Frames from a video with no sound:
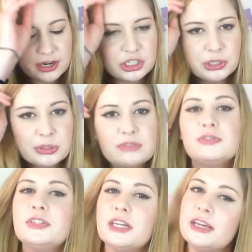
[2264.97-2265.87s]
She was
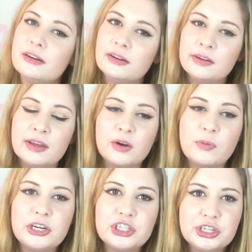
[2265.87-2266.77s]
15 when
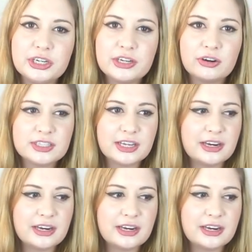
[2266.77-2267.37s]
she got sent